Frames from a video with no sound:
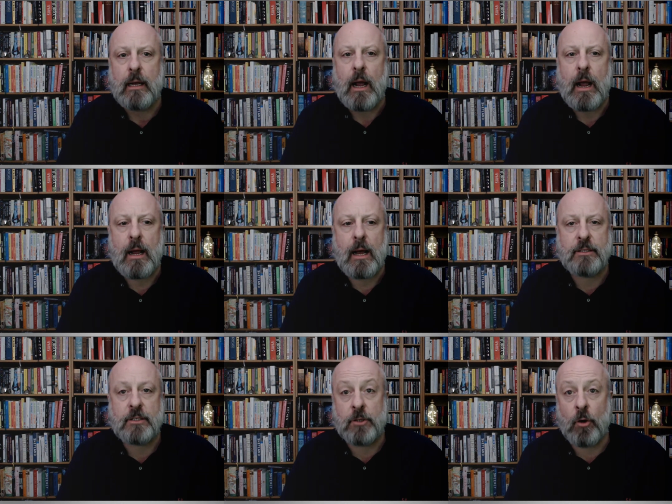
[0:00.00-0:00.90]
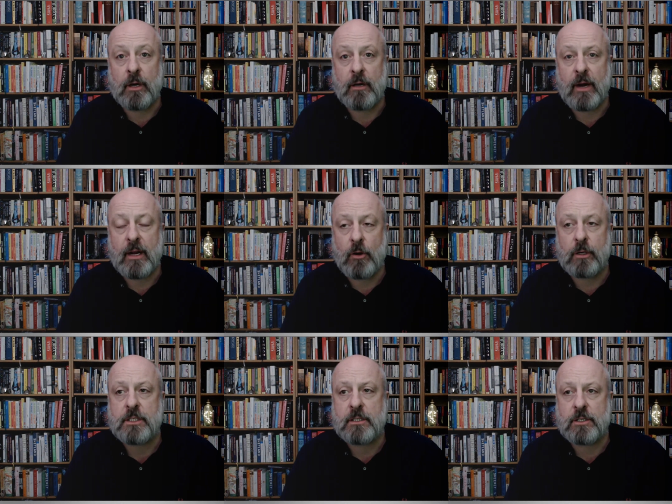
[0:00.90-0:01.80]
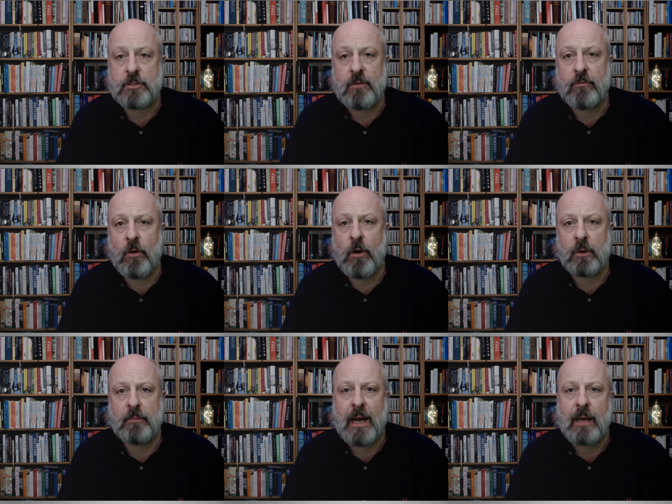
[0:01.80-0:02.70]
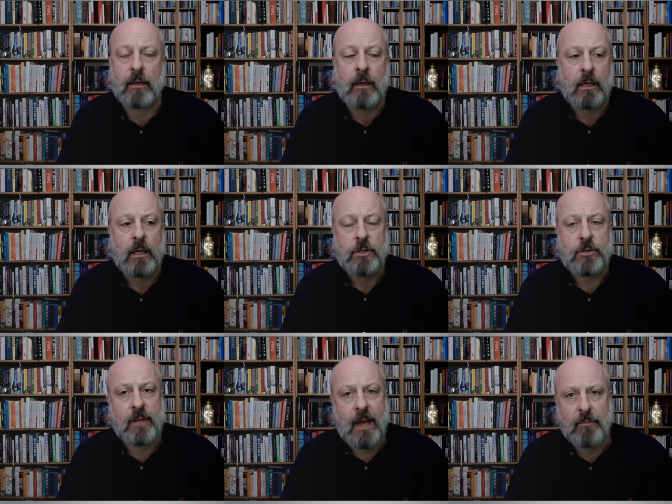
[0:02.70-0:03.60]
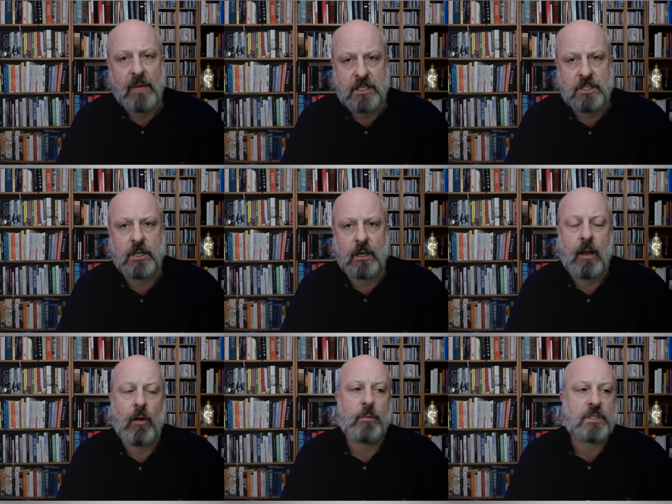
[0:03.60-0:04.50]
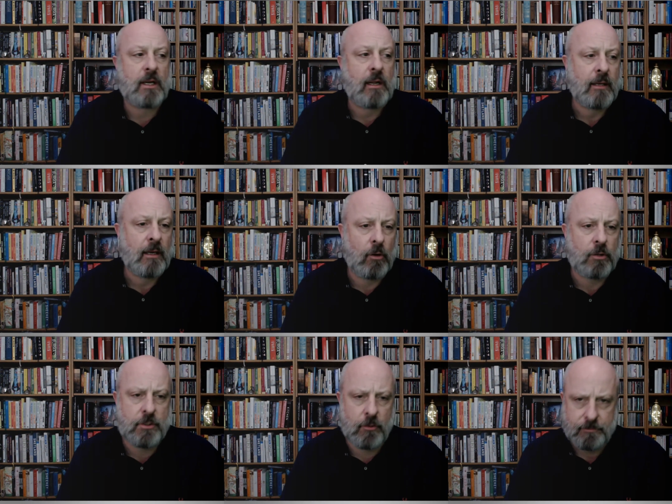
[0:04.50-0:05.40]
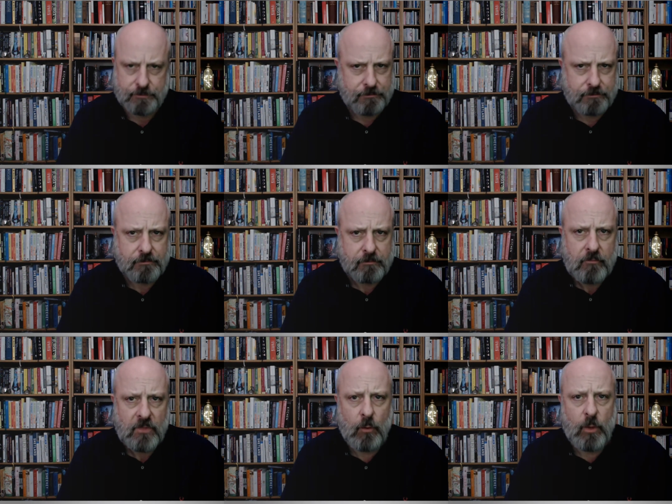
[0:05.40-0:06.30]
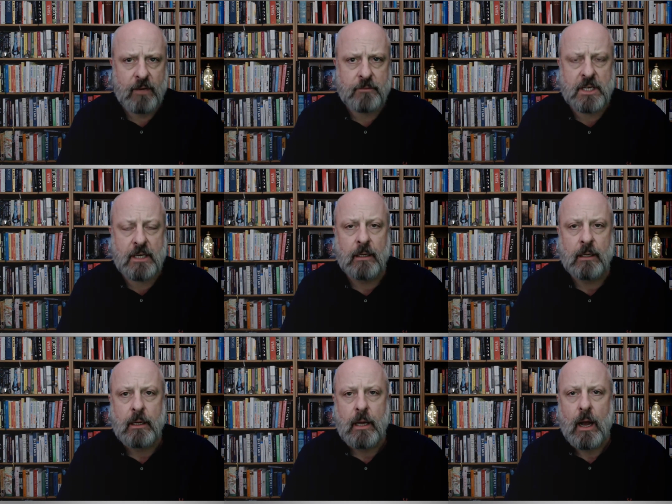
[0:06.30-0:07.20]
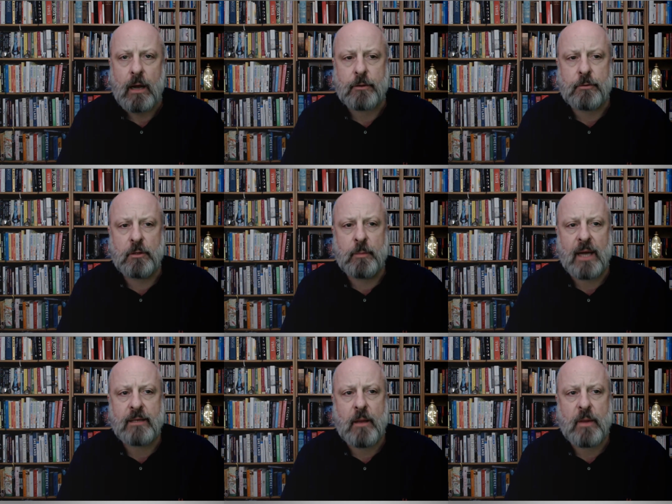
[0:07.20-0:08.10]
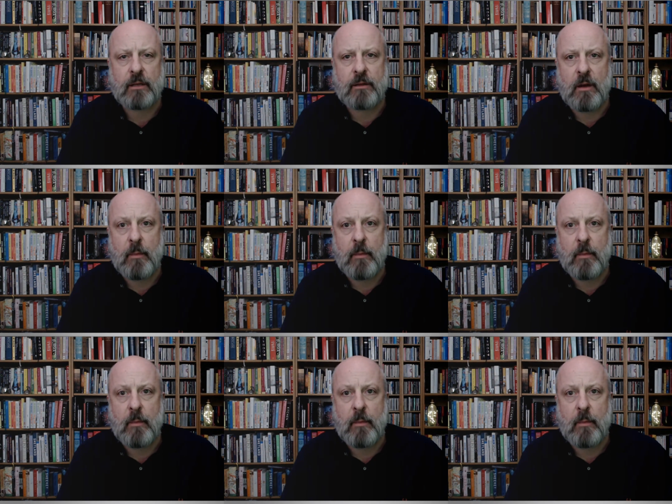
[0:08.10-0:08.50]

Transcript: and to talk in a very honest and straightforward manner. So that messaging helps. And I think also we have seen through the pandemic the